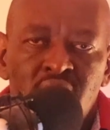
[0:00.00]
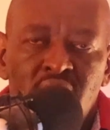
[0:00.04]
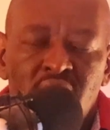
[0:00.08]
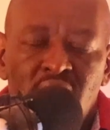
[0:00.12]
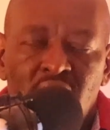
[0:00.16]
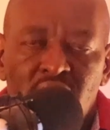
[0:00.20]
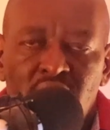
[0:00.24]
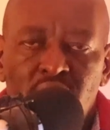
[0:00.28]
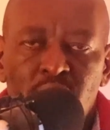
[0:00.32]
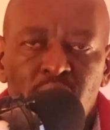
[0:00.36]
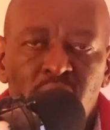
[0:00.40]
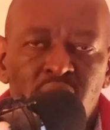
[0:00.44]

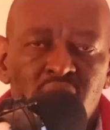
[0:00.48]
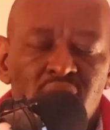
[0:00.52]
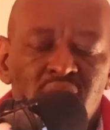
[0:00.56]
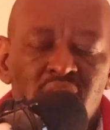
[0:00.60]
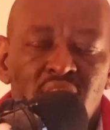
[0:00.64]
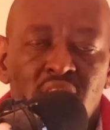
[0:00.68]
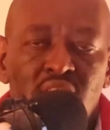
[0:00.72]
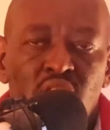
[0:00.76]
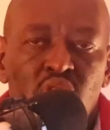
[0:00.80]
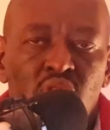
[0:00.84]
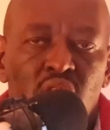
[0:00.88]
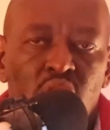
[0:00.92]
That means
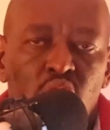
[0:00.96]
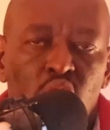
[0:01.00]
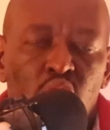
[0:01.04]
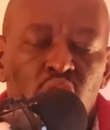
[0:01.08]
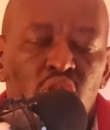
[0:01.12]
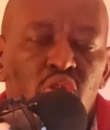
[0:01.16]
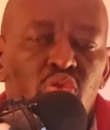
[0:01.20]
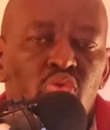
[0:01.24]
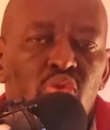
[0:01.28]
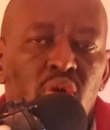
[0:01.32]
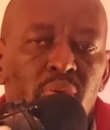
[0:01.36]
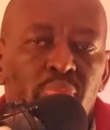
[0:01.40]
that you are
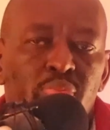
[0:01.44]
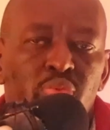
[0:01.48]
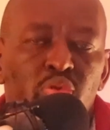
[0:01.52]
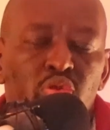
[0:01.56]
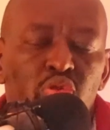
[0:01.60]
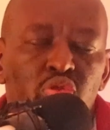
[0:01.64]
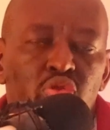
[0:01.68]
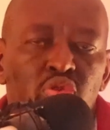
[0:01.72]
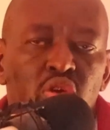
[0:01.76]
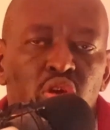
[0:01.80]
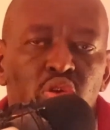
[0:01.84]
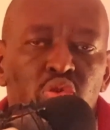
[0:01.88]
going to
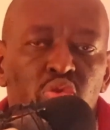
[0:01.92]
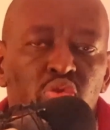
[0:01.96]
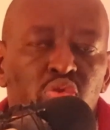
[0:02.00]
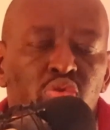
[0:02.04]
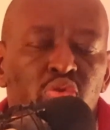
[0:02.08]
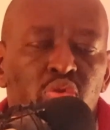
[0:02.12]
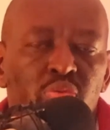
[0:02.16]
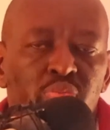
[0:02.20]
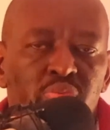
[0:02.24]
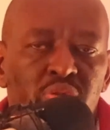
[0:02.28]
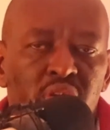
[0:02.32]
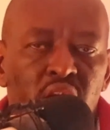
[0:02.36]
approach your
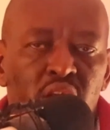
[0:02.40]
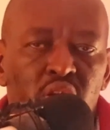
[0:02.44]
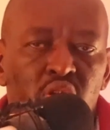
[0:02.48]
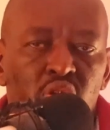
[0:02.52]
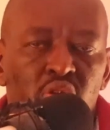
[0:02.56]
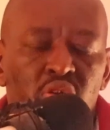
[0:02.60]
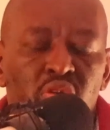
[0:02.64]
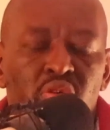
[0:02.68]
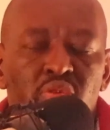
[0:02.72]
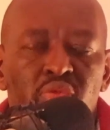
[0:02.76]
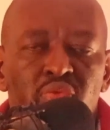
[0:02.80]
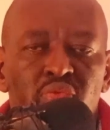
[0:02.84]
YouTube
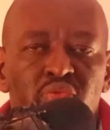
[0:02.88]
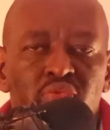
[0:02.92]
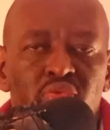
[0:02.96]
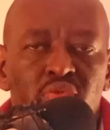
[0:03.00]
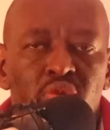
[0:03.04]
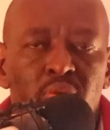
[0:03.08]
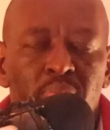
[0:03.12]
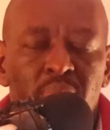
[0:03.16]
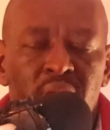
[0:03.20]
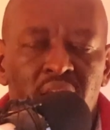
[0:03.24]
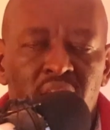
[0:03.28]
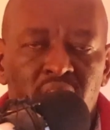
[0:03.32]
channel
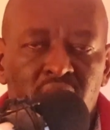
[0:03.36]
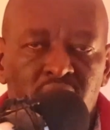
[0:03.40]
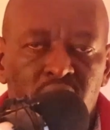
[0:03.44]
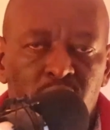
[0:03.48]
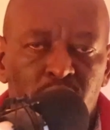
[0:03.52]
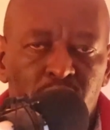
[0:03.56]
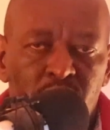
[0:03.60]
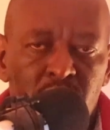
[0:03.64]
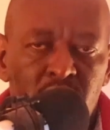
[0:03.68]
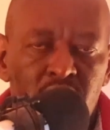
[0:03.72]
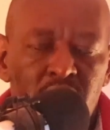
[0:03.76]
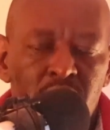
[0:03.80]
from an
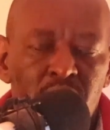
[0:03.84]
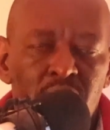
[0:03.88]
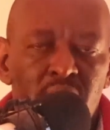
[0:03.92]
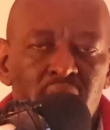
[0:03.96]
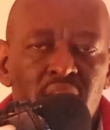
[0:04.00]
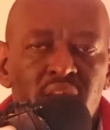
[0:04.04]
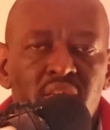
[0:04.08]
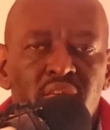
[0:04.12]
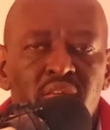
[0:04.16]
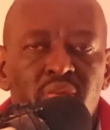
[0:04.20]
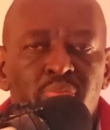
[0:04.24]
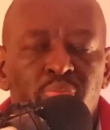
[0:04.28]

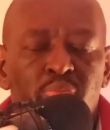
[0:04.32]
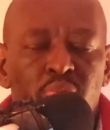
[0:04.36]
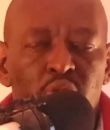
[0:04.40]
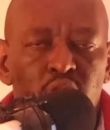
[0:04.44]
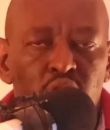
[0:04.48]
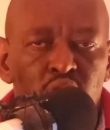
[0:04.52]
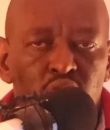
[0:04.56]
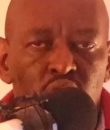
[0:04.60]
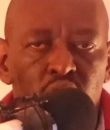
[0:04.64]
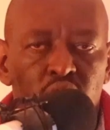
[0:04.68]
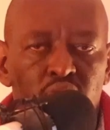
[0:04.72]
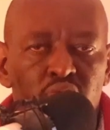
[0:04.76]
experiment
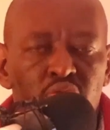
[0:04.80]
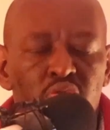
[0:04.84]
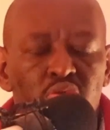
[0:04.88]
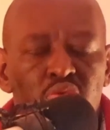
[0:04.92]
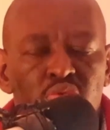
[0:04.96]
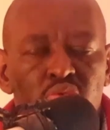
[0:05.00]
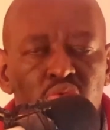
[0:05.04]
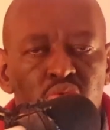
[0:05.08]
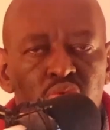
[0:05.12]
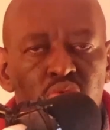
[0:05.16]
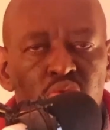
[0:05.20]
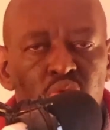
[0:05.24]
point of
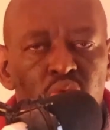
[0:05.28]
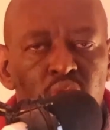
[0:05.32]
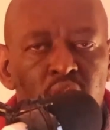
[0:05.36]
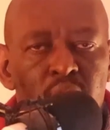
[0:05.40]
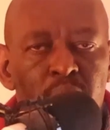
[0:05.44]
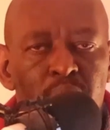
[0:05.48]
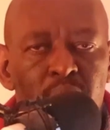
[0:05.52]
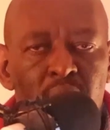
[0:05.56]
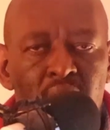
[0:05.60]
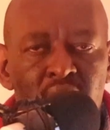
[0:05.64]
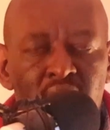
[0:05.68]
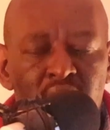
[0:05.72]
view,
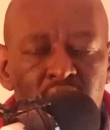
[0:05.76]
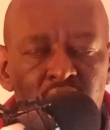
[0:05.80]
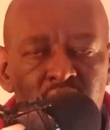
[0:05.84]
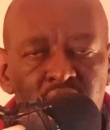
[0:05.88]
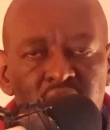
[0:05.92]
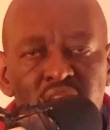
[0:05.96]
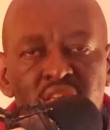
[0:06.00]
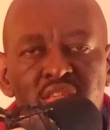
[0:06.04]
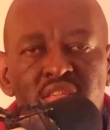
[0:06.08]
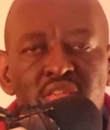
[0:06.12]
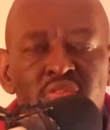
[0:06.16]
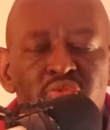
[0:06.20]
whereby
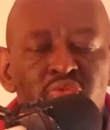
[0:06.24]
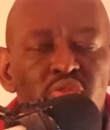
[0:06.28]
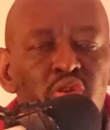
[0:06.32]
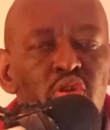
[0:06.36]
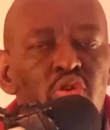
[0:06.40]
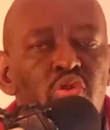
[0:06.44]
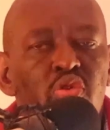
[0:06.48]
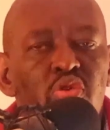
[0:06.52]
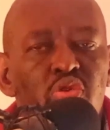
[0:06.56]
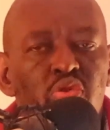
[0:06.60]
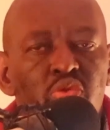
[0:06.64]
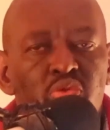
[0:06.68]
each
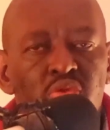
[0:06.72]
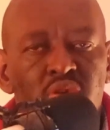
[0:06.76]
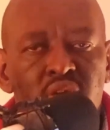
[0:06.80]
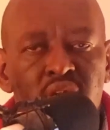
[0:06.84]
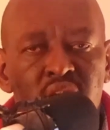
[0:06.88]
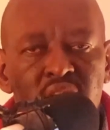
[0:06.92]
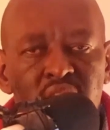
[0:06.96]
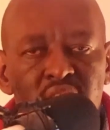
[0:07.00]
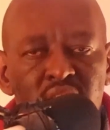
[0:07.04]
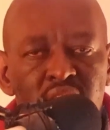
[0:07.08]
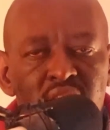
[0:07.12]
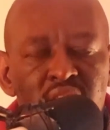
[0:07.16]
video you
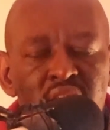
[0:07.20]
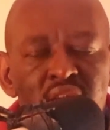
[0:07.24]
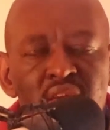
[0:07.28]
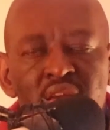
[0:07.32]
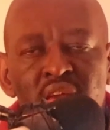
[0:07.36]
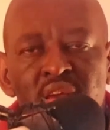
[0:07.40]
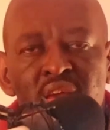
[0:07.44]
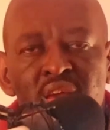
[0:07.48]
create